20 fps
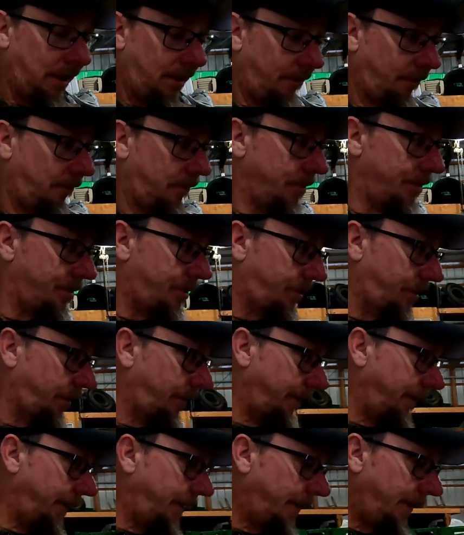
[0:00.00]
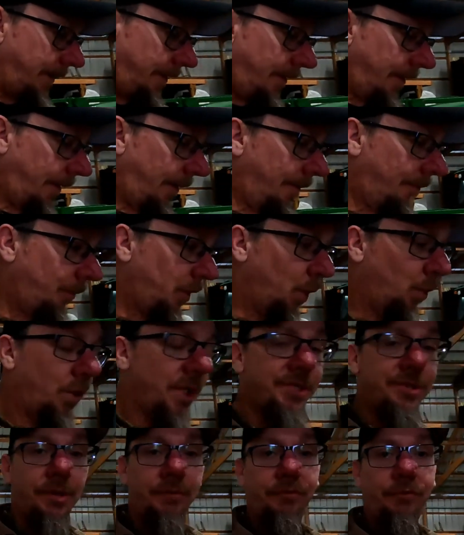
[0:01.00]
It
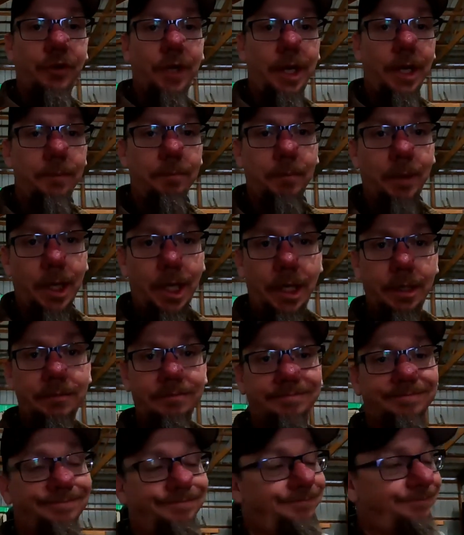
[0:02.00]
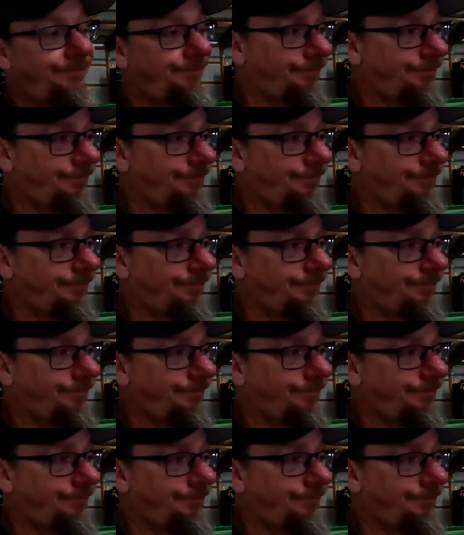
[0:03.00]
wasn't fun, but